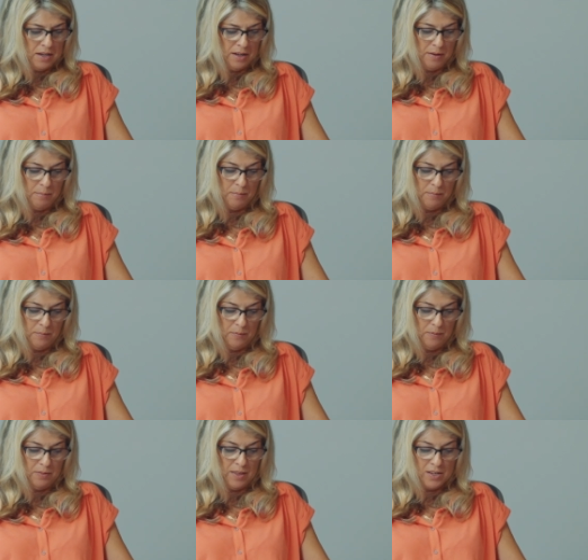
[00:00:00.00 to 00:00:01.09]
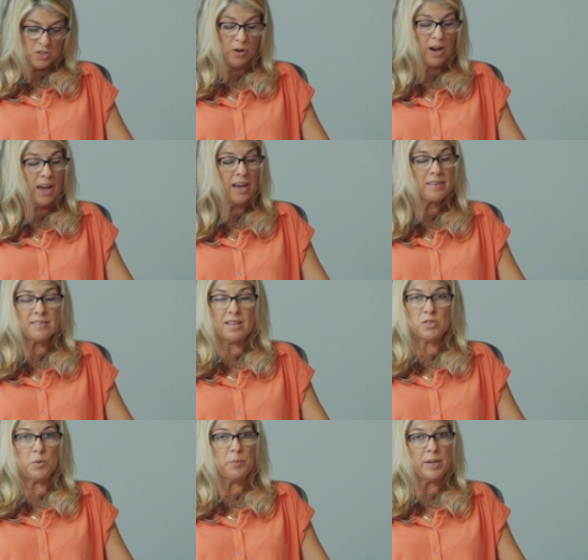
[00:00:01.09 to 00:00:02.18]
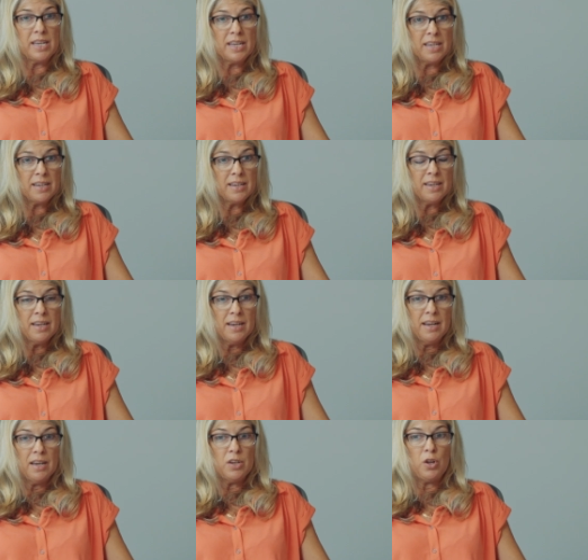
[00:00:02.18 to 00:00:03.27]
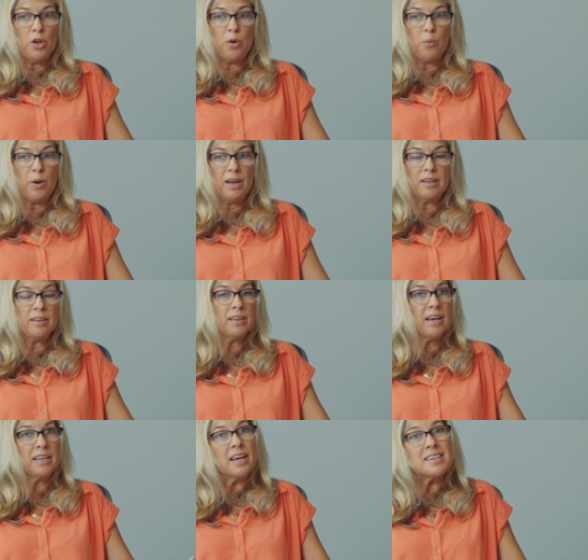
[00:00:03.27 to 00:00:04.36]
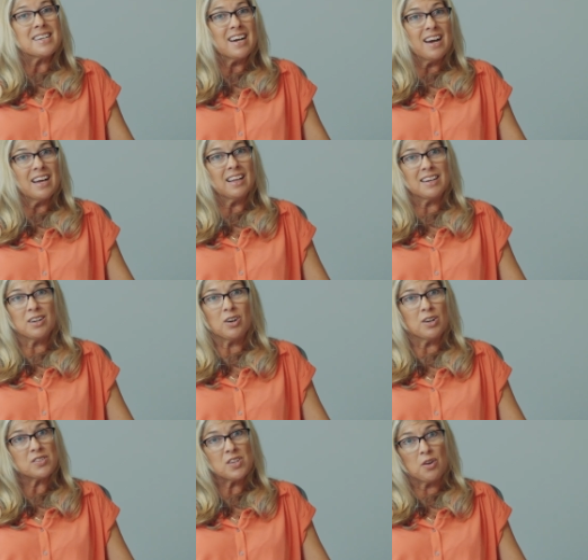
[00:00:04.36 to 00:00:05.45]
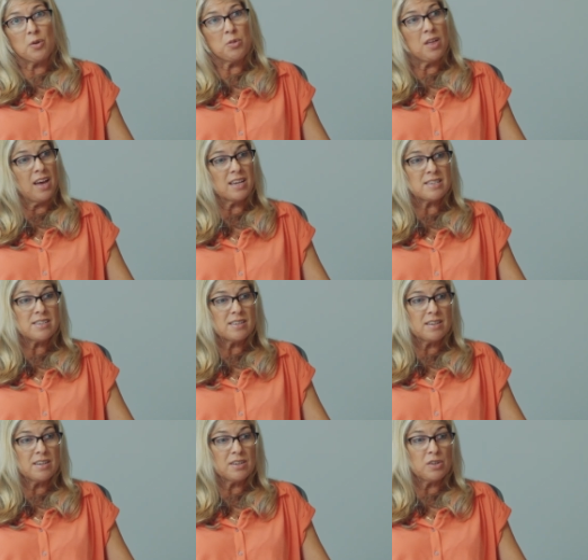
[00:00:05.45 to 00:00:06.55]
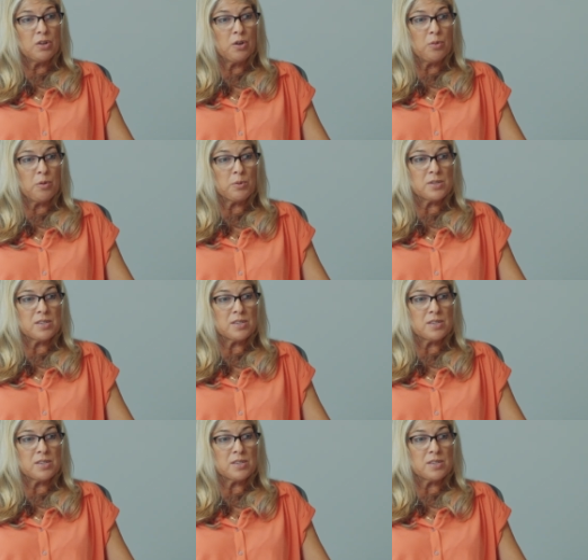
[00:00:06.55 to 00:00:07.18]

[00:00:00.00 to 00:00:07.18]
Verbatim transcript: Um, that's our ask, that's what we need. You know, I'd, I'd like to highlight also that, you know, there was